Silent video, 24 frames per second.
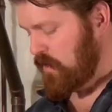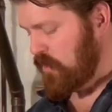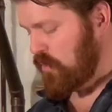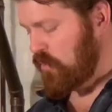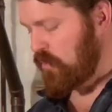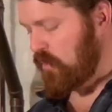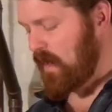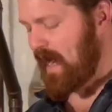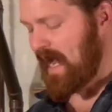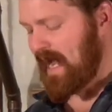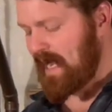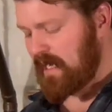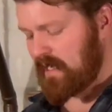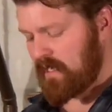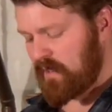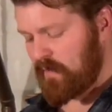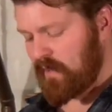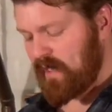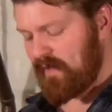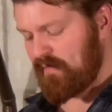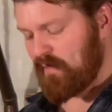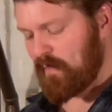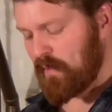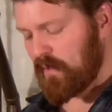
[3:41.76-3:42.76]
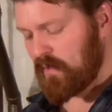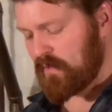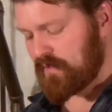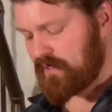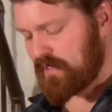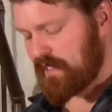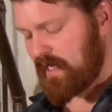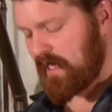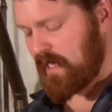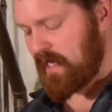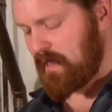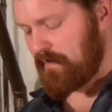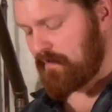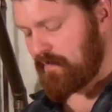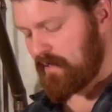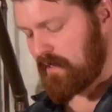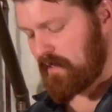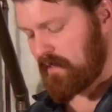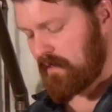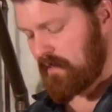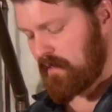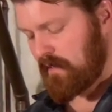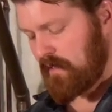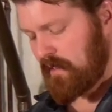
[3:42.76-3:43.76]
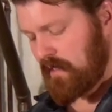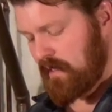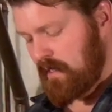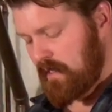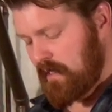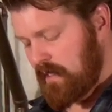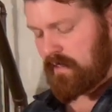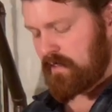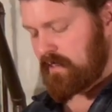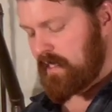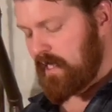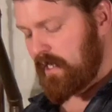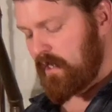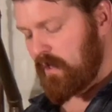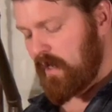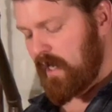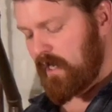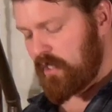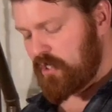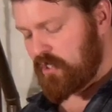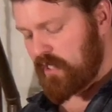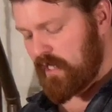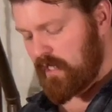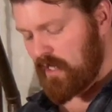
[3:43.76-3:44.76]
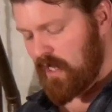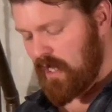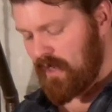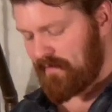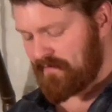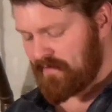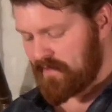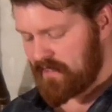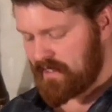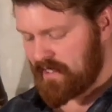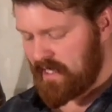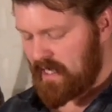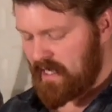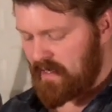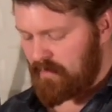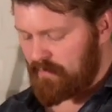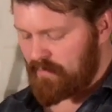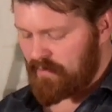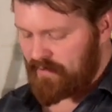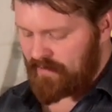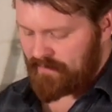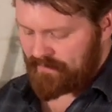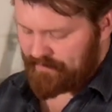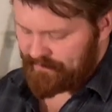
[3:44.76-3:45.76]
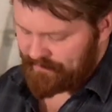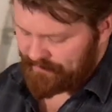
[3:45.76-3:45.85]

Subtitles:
crack. I have a bowl set up. Get your eggshell off the top.